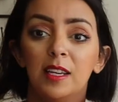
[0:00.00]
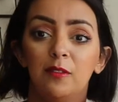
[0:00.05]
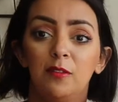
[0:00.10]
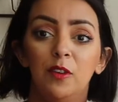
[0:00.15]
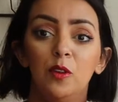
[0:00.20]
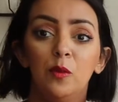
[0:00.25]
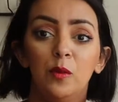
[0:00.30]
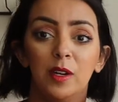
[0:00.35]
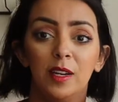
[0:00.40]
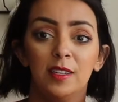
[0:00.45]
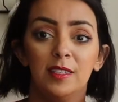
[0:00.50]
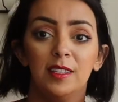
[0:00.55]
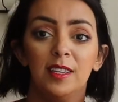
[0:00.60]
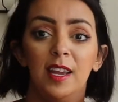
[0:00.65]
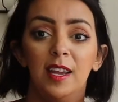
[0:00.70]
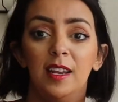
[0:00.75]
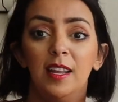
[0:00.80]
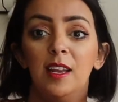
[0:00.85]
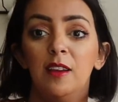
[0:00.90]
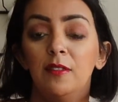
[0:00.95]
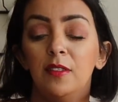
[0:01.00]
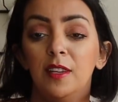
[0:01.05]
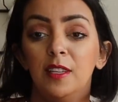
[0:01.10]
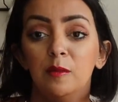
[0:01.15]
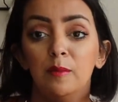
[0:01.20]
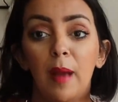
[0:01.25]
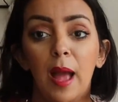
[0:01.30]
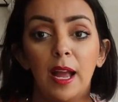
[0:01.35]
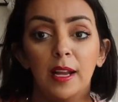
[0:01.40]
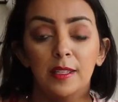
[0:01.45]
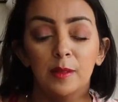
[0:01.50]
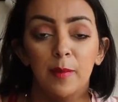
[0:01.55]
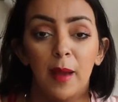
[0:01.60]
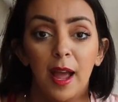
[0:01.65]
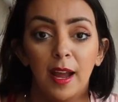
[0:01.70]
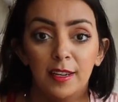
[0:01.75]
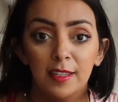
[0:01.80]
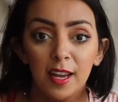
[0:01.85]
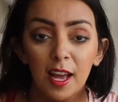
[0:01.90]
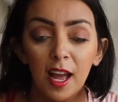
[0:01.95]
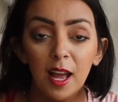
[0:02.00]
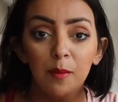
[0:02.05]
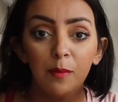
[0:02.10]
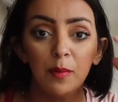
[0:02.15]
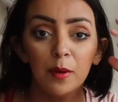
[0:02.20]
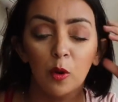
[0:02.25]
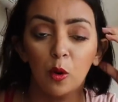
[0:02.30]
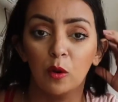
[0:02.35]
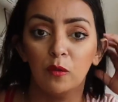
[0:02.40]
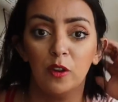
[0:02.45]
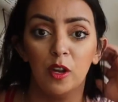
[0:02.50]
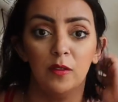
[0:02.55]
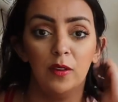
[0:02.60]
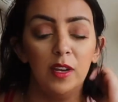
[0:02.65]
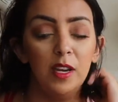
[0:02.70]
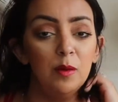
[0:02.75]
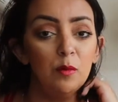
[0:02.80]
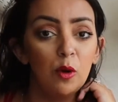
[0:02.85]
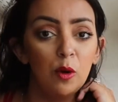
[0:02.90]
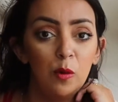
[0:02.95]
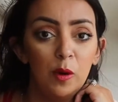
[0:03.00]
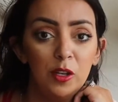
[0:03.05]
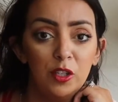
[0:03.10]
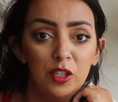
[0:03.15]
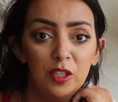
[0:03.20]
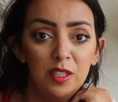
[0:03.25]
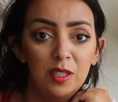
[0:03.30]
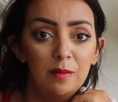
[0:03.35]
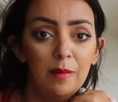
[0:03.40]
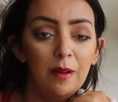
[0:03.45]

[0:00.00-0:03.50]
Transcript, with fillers: If you want to see any of these bags packed up, or if you have any more questions